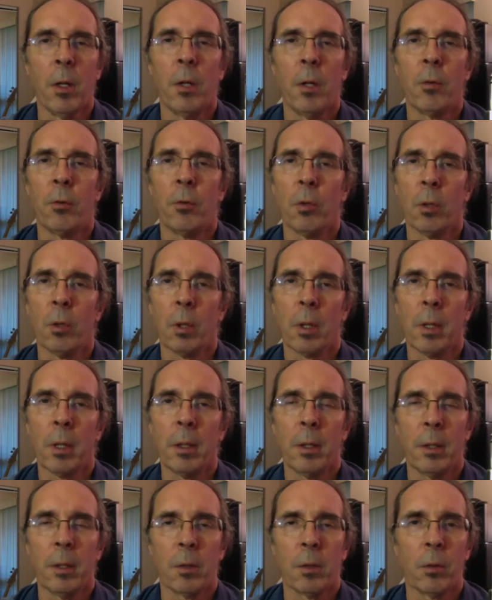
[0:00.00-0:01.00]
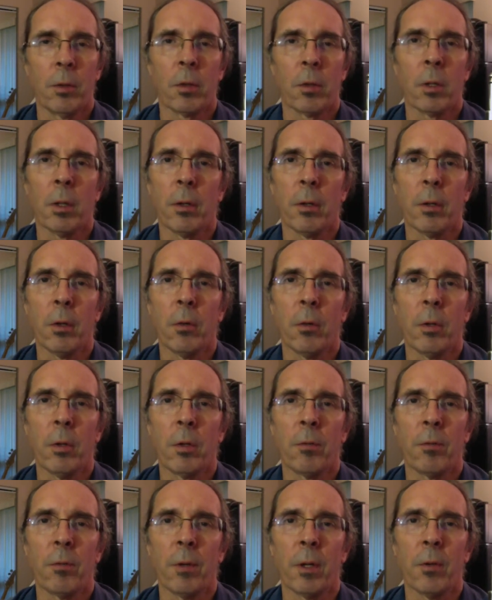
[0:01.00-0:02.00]
to a line in on your audio
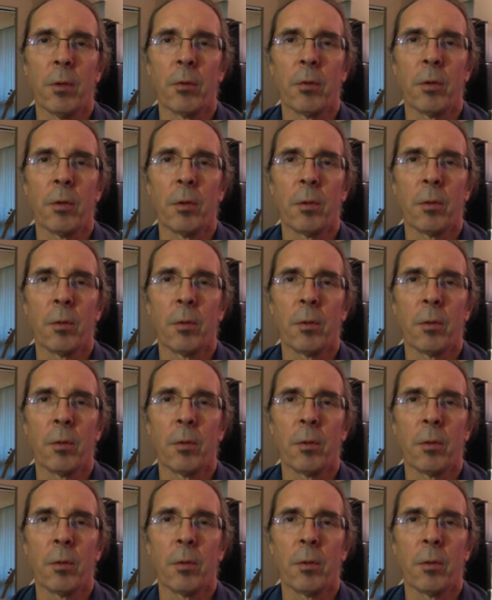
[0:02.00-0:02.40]
interface.